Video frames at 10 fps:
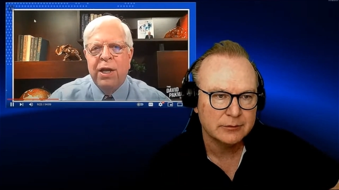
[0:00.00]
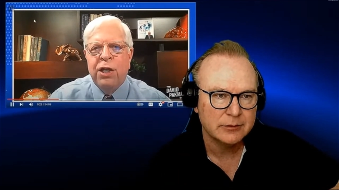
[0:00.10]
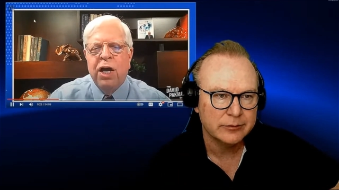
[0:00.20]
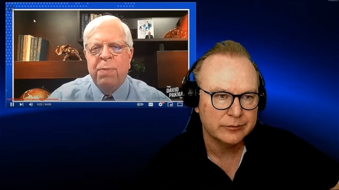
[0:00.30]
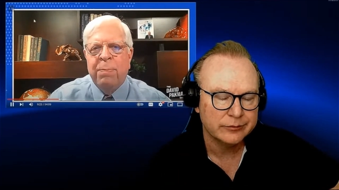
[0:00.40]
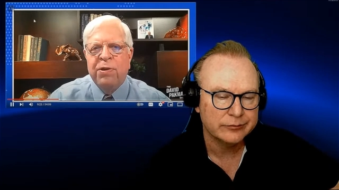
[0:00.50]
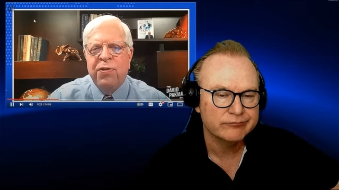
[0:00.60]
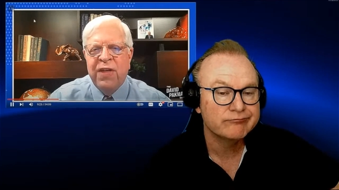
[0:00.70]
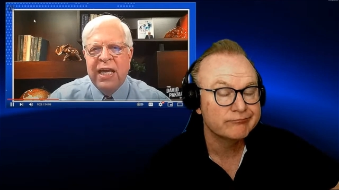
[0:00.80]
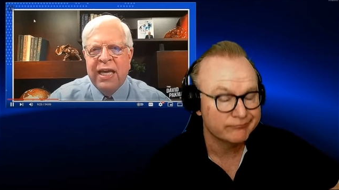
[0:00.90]
Speaker 1: young people's
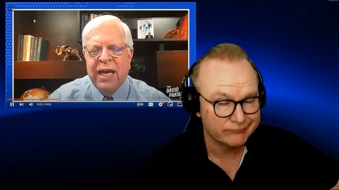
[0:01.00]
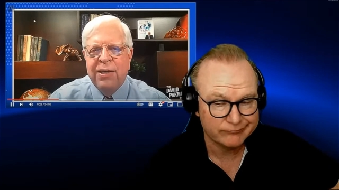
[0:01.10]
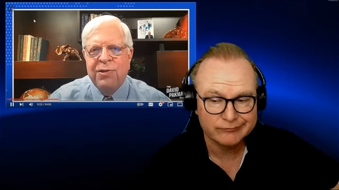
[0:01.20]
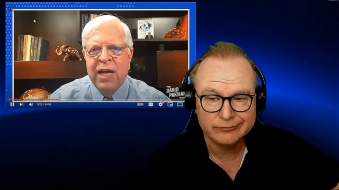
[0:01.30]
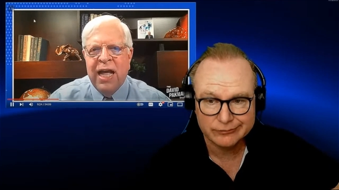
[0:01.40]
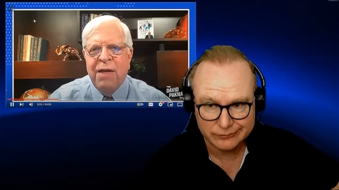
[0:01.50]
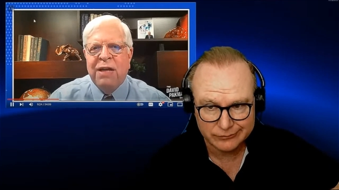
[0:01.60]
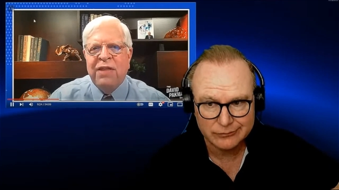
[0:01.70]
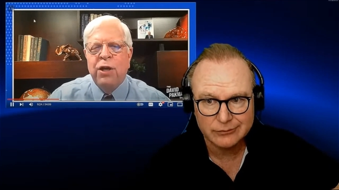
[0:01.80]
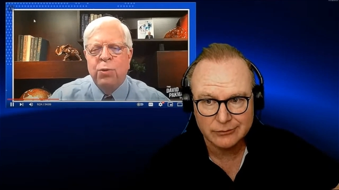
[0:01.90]
thinking is that
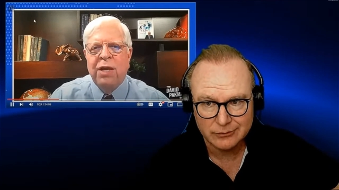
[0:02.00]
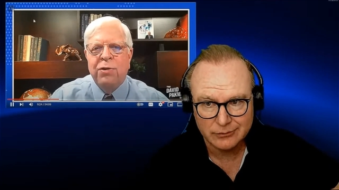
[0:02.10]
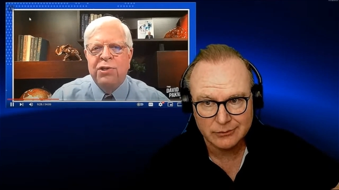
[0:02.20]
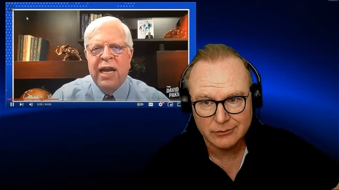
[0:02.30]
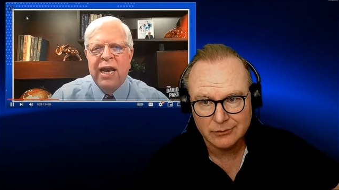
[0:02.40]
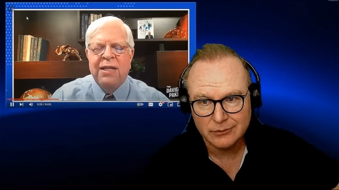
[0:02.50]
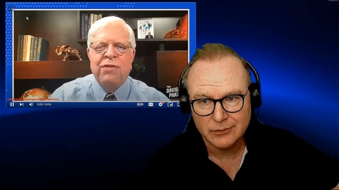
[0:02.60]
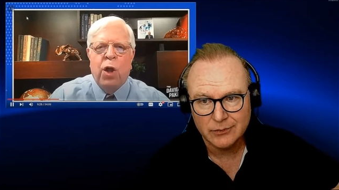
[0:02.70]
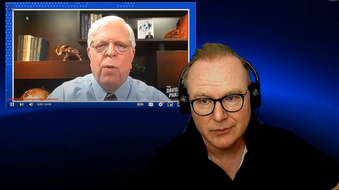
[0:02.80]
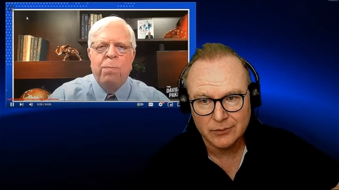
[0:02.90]
they don't understand that the
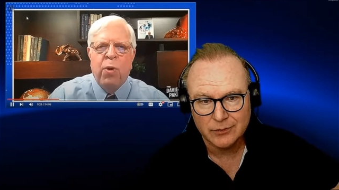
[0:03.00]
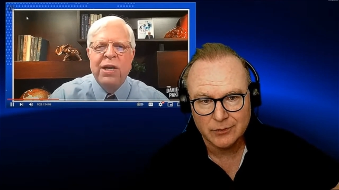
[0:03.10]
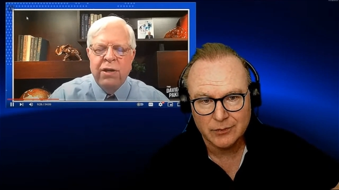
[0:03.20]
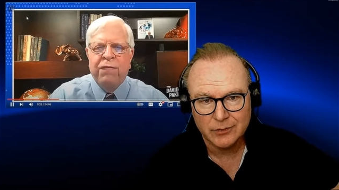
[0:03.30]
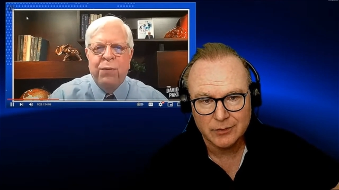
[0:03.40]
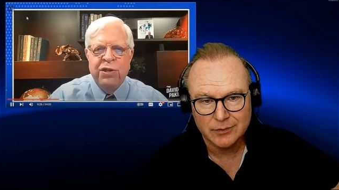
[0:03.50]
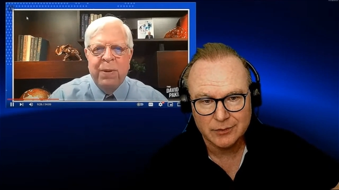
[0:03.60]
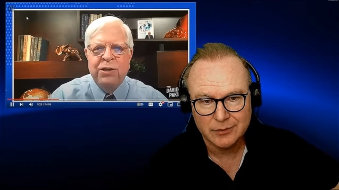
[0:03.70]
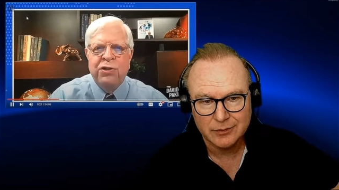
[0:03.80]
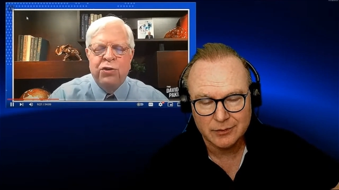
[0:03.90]
whole point of free
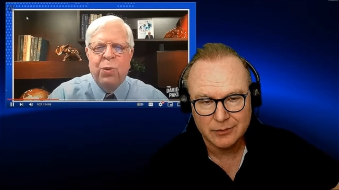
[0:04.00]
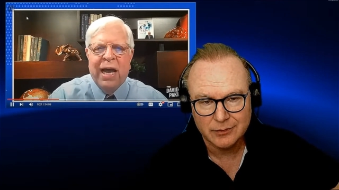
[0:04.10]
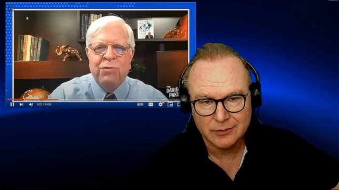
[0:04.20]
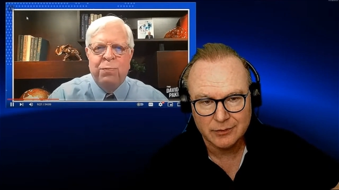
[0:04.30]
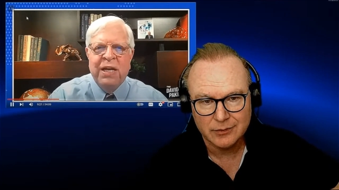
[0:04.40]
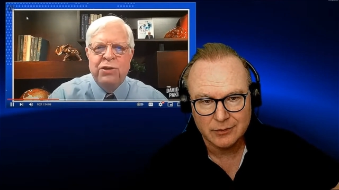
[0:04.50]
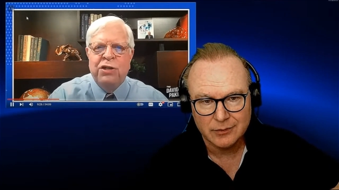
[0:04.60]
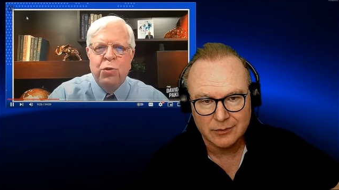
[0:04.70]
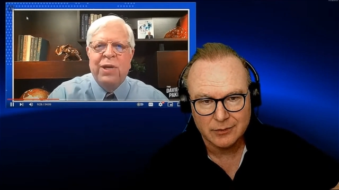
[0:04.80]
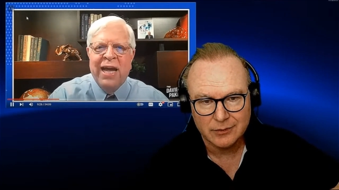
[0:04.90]
speech is to allow speech that
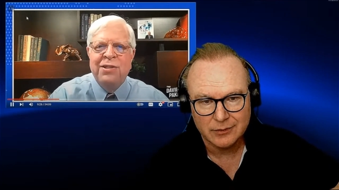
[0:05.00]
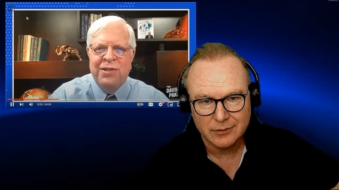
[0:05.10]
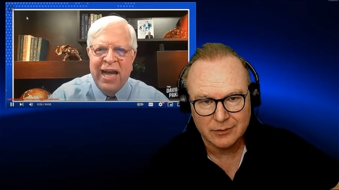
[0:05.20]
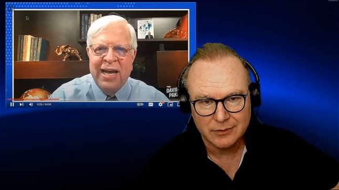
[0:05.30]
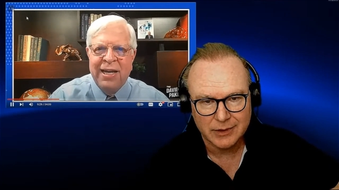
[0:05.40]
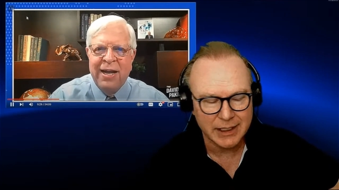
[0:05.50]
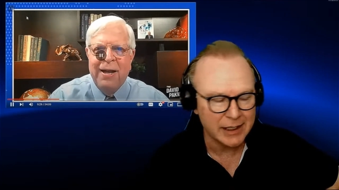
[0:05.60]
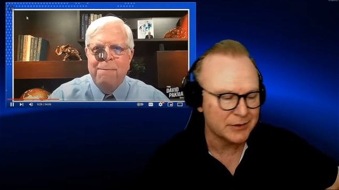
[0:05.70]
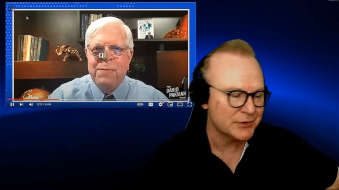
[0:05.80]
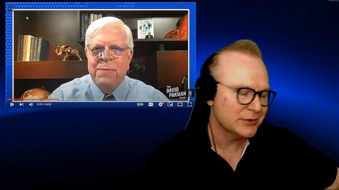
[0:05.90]
you can't stand.
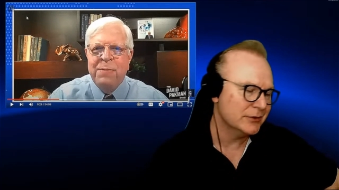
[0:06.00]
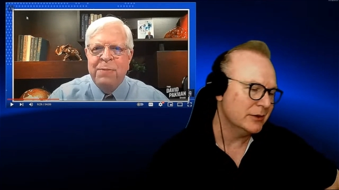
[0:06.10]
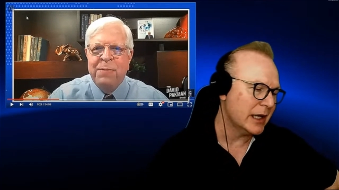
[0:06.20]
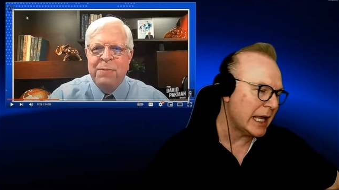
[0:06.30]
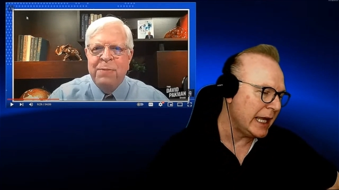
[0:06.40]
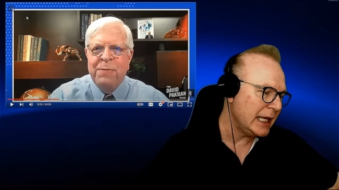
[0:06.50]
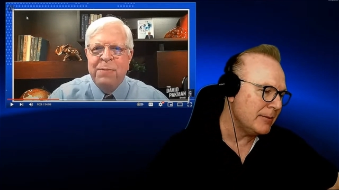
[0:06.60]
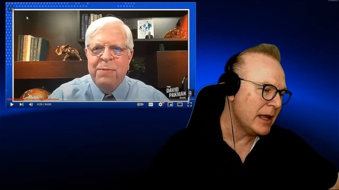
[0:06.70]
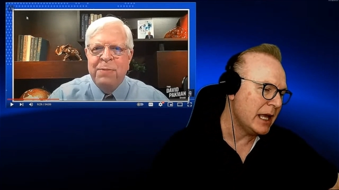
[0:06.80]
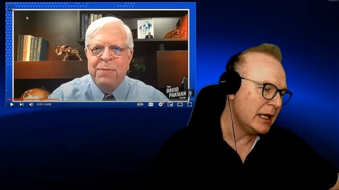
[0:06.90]
Speaker 2: Yes.
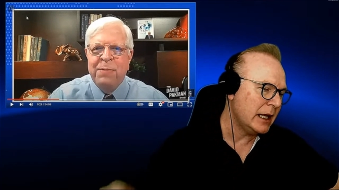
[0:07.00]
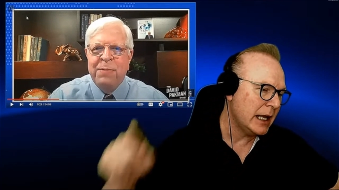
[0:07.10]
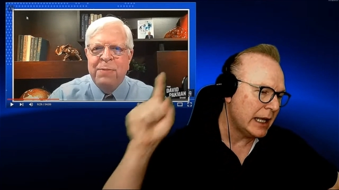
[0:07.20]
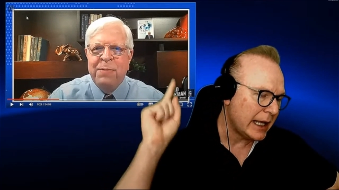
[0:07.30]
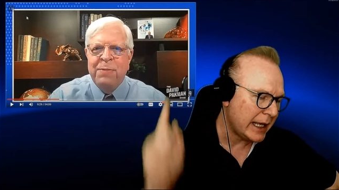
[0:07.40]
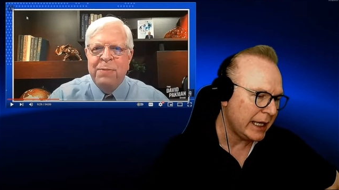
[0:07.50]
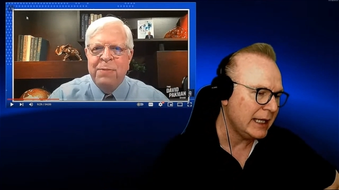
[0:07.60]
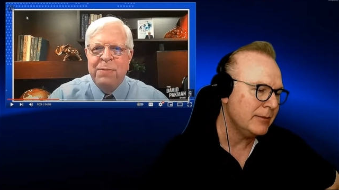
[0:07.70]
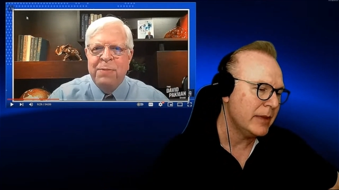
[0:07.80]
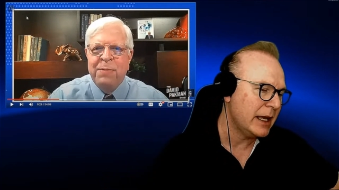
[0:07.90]
Amen.
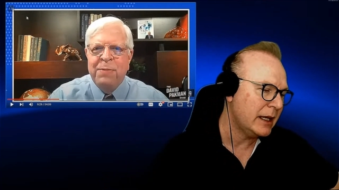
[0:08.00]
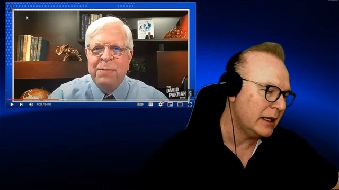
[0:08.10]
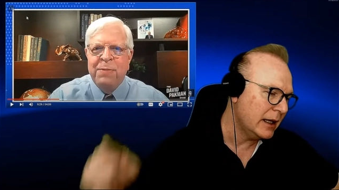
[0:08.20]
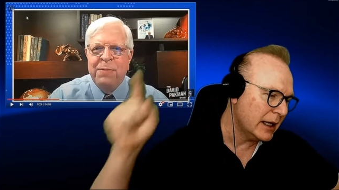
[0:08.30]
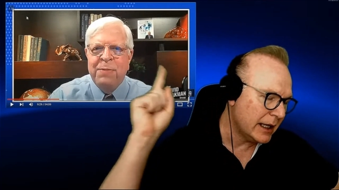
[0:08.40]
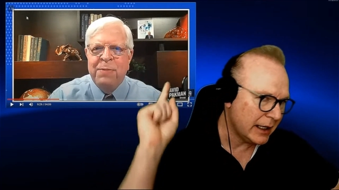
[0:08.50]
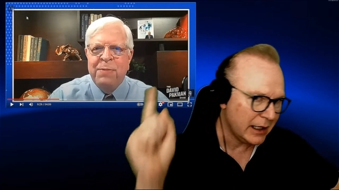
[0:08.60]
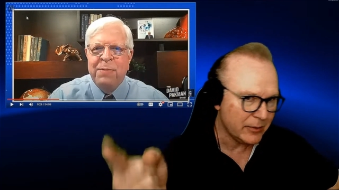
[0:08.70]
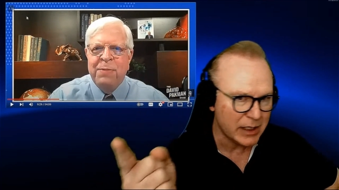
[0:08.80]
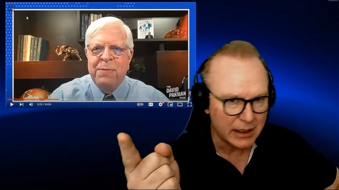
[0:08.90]
Amen.
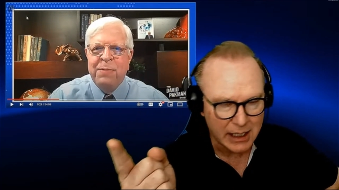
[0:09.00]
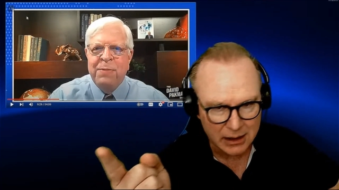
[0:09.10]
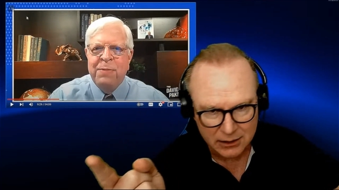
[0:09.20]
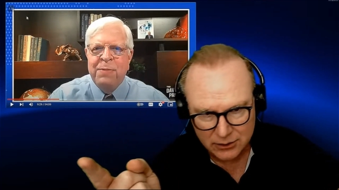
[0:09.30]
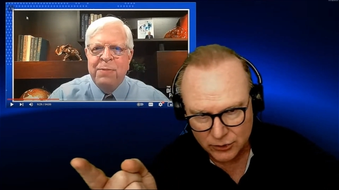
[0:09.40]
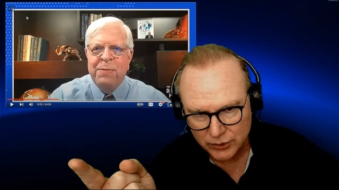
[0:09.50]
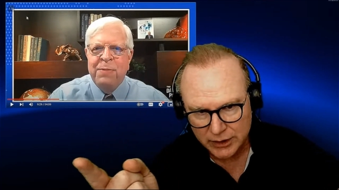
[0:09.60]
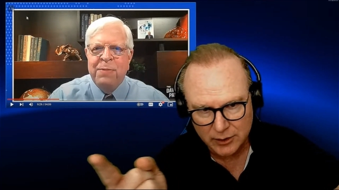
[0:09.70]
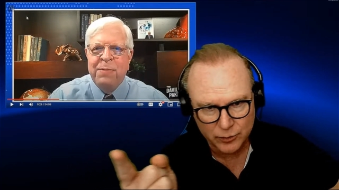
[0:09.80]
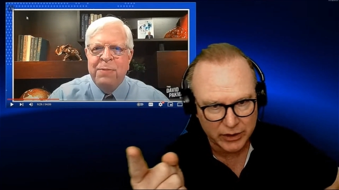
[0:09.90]
Amen.
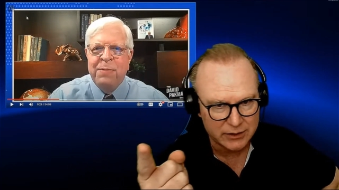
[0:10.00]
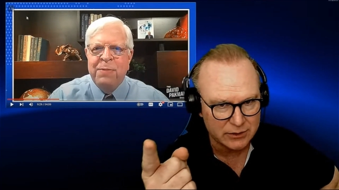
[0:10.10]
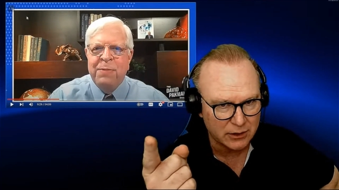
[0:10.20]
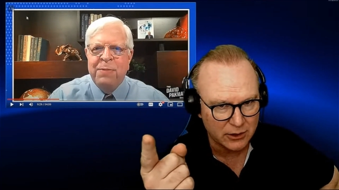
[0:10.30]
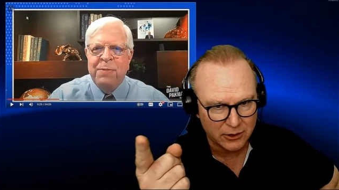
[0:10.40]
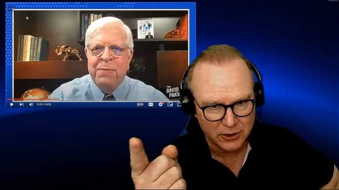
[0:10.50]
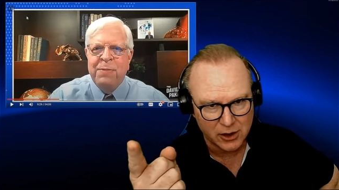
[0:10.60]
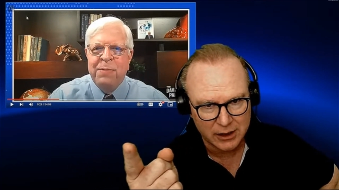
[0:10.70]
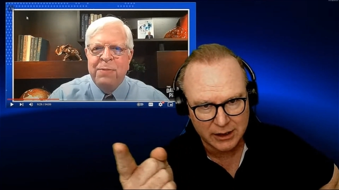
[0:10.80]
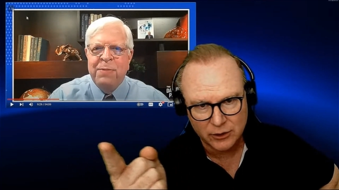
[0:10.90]
Hallelujah. Praise the
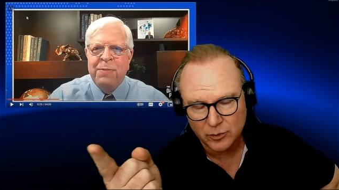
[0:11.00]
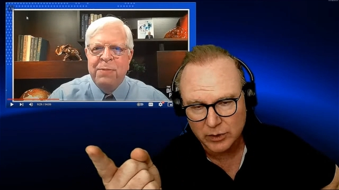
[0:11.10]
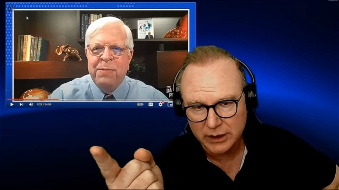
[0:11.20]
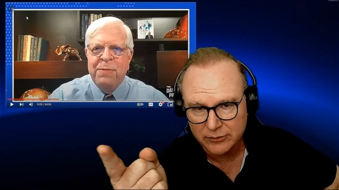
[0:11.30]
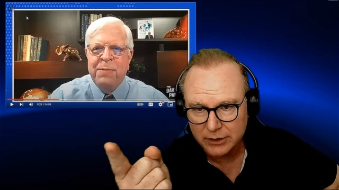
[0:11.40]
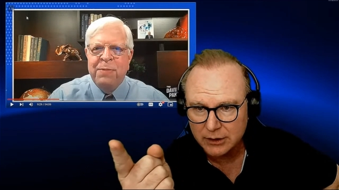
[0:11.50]
God I don't believe